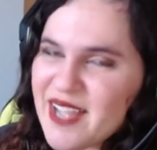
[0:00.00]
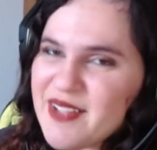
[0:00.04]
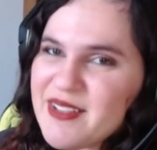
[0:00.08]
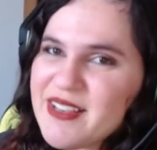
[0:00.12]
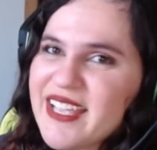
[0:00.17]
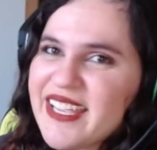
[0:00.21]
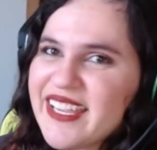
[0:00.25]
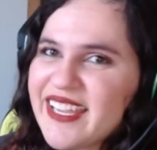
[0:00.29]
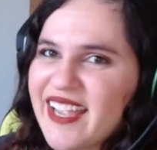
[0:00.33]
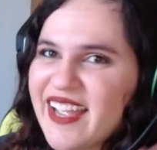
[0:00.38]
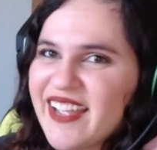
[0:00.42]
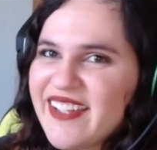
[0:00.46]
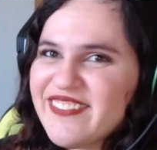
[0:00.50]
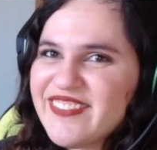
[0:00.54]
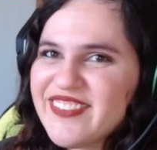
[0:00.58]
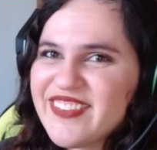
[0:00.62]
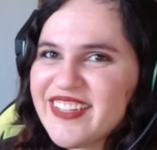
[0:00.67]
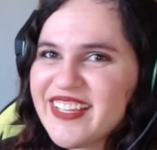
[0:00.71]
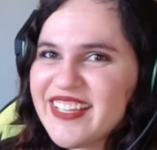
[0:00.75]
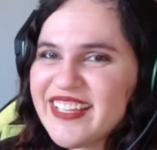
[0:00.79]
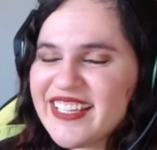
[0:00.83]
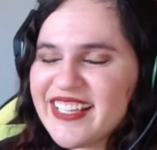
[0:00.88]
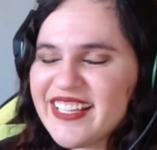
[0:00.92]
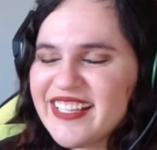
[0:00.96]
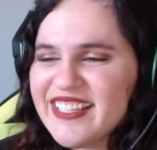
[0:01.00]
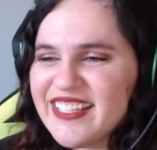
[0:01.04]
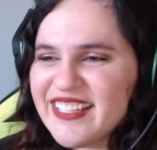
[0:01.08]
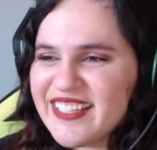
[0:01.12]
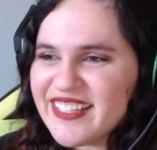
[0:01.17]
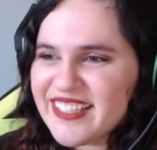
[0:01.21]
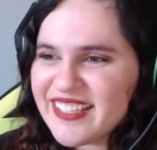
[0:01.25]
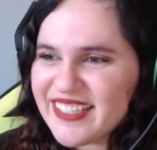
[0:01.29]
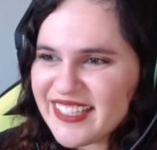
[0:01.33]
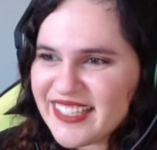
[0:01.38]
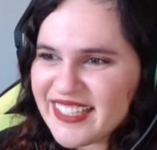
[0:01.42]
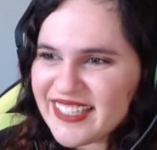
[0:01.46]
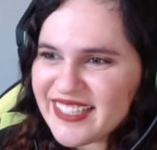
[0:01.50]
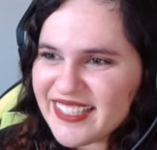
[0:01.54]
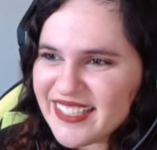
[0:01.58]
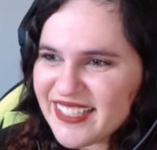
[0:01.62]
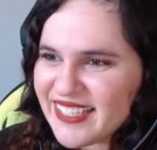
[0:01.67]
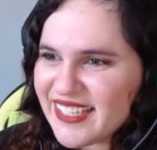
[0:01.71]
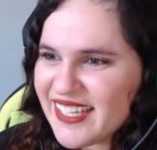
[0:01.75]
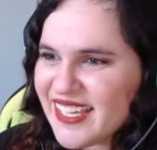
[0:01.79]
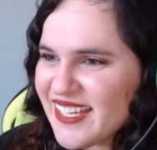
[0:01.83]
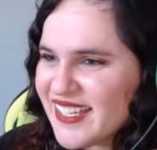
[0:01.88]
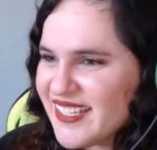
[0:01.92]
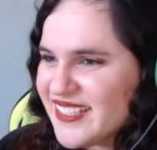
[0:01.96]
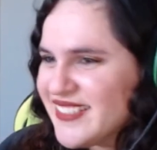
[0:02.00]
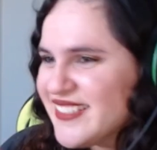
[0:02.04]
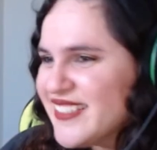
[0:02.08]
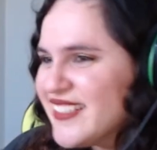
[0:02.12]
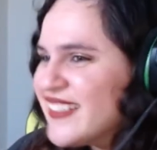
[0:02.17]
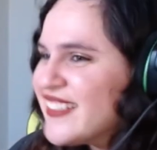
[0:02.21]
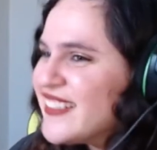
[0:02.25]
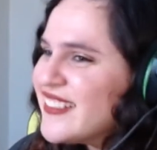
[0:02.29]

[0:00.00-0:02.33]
I feel like a little kid again.